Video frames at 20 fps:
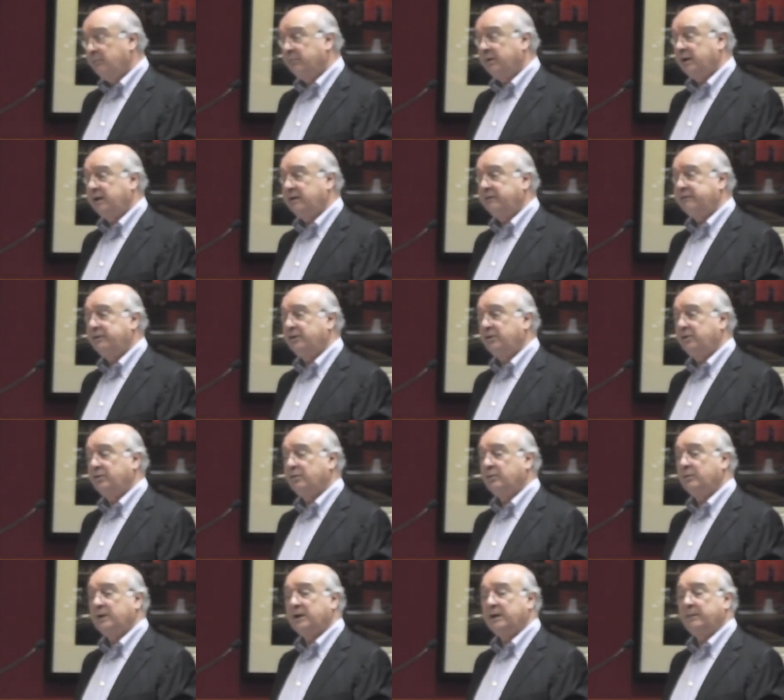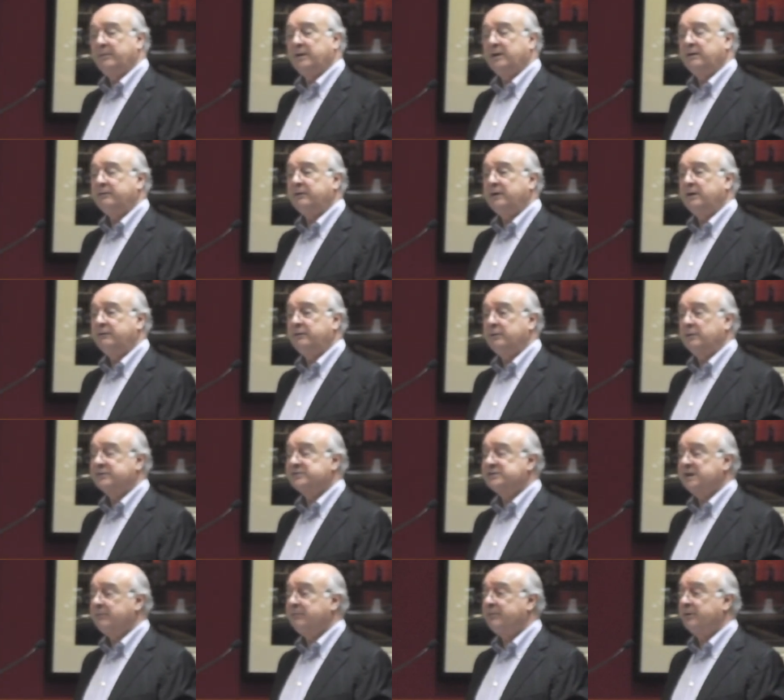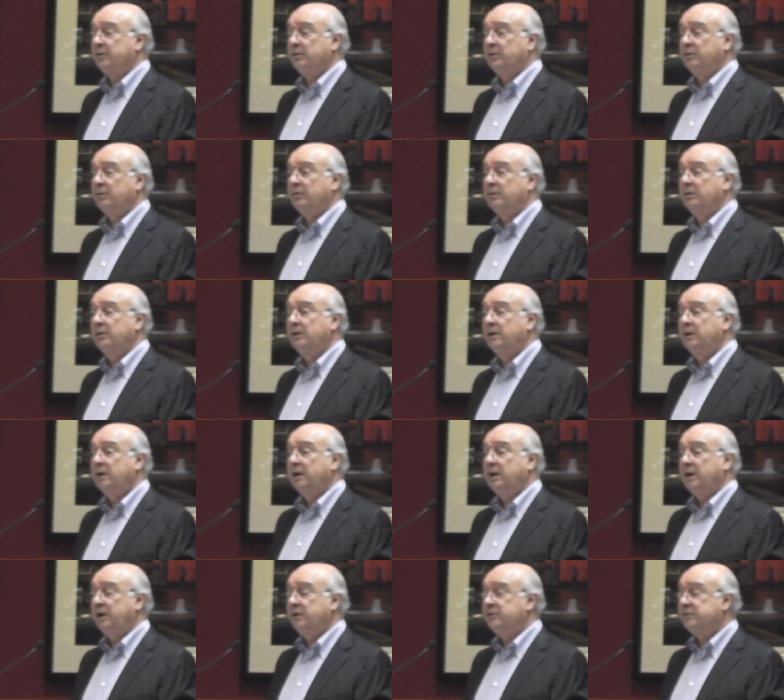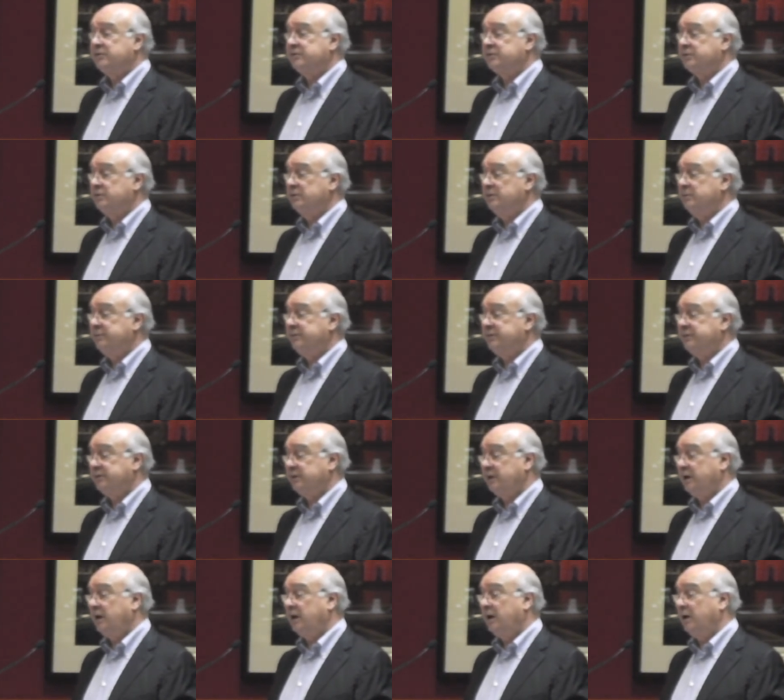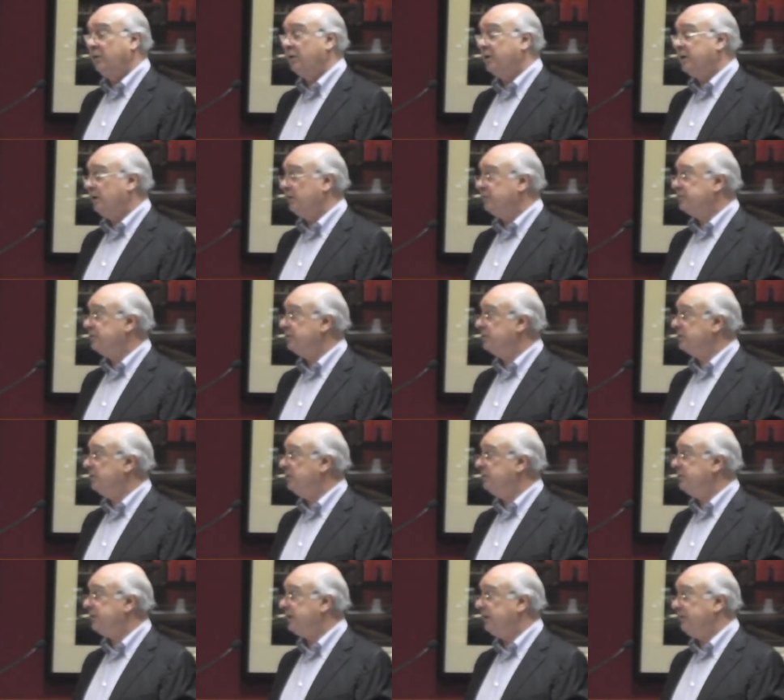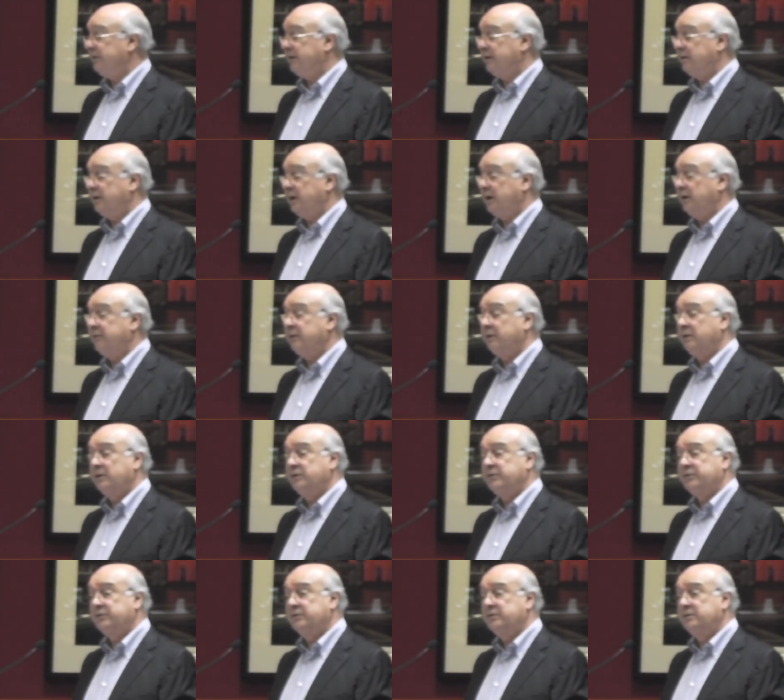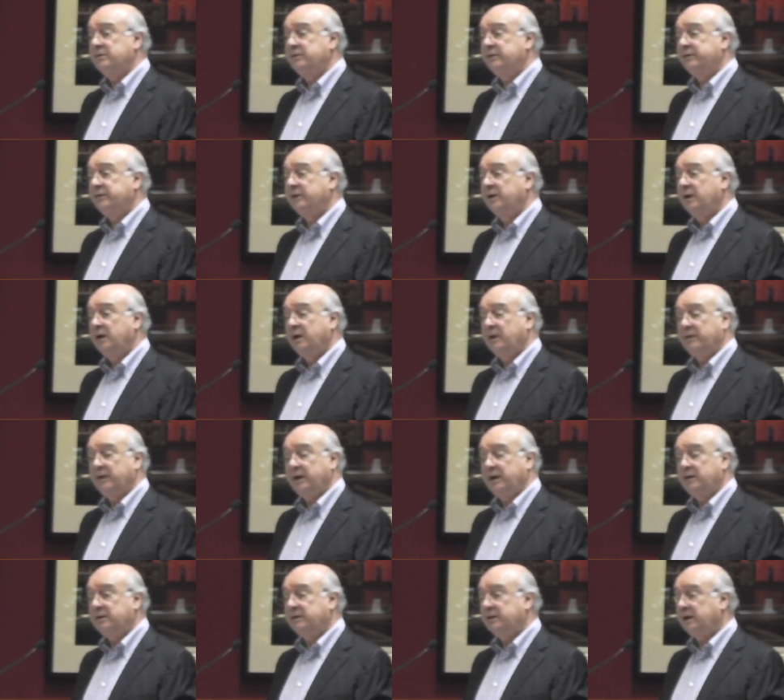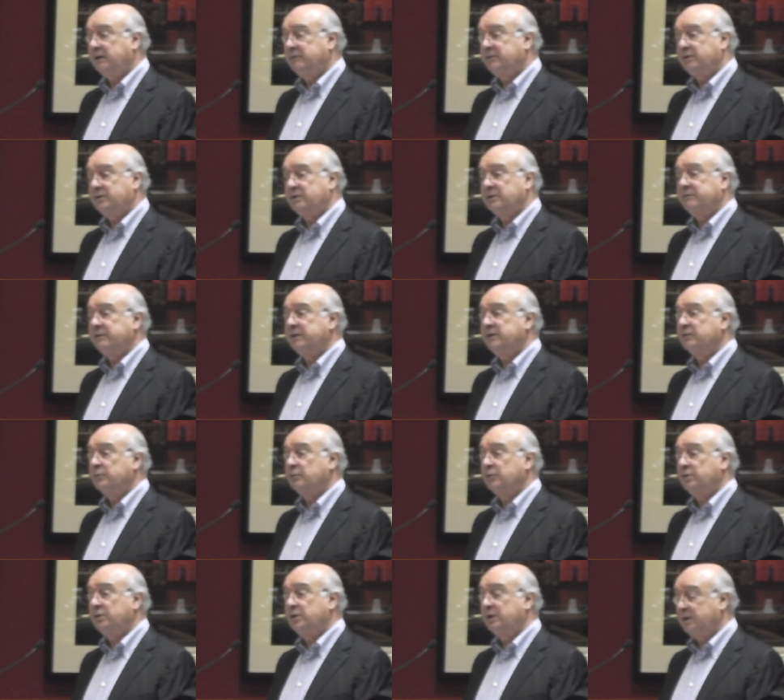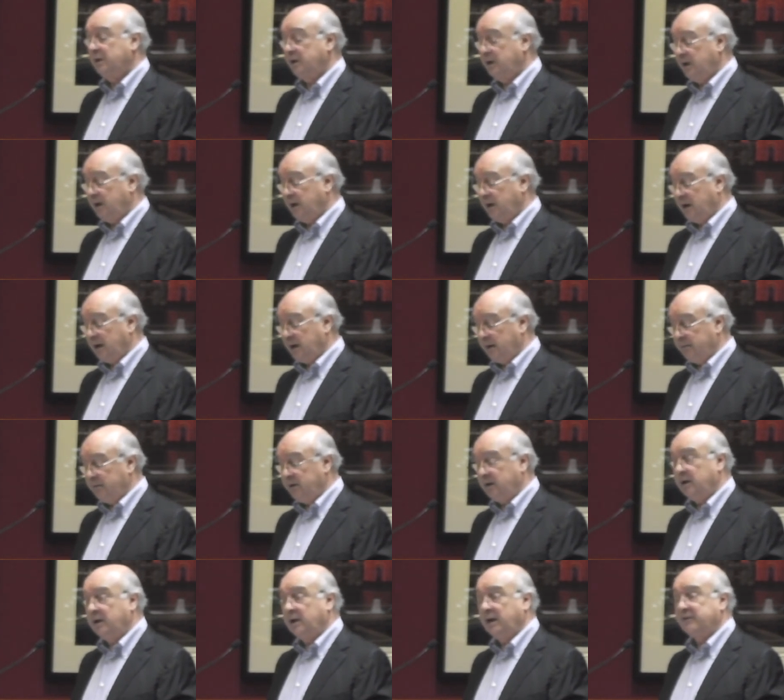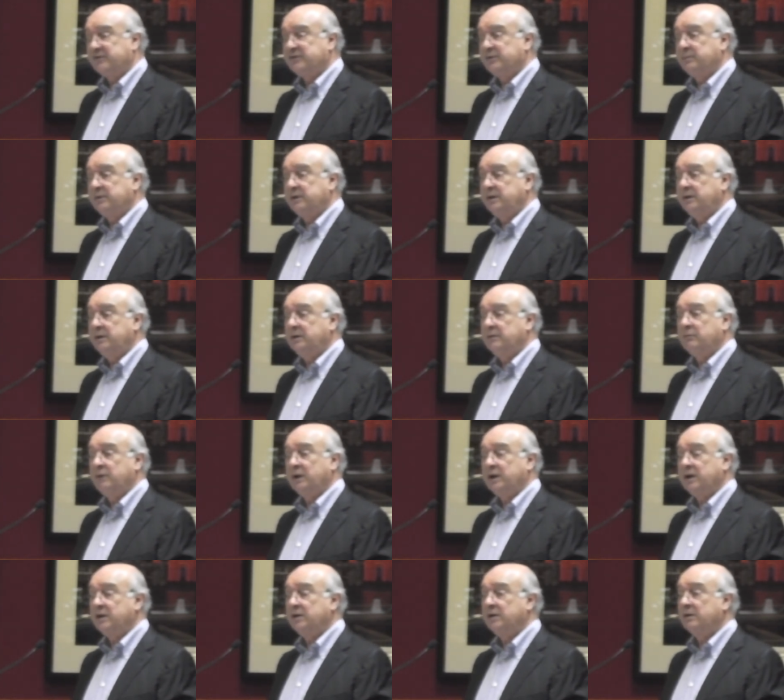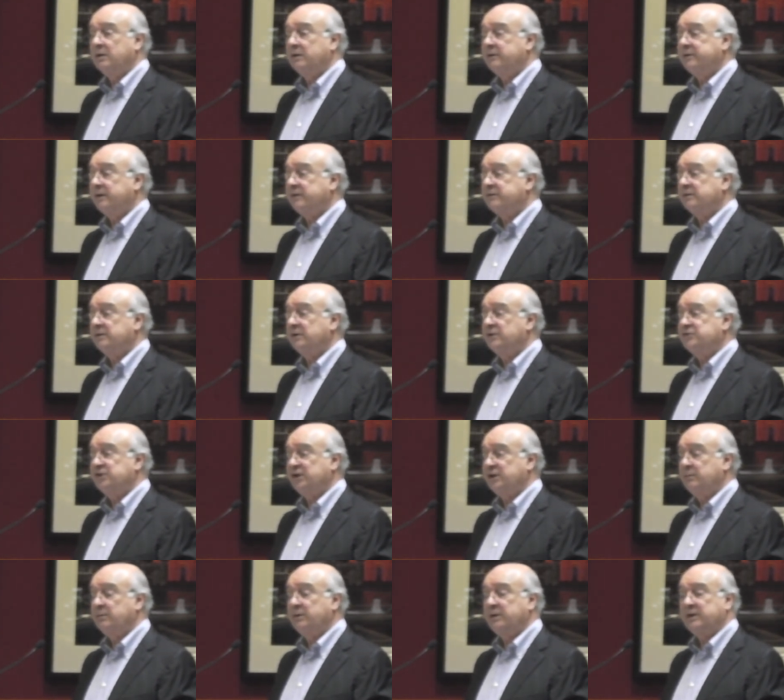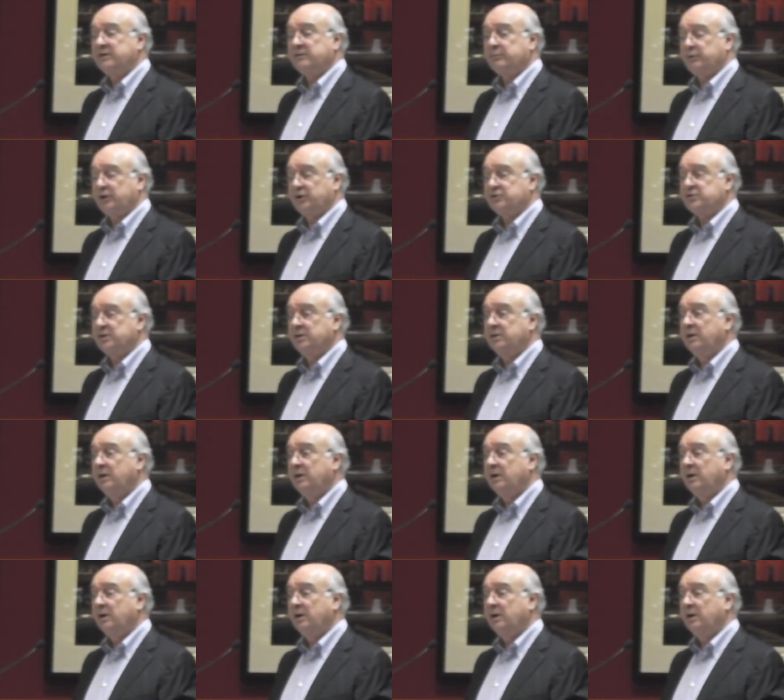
But if you, um, if, if you accept that all interest groups uh, or cultural groups have their, have their own truths, then David Irving's work um, has to be recognised as a legitimate expression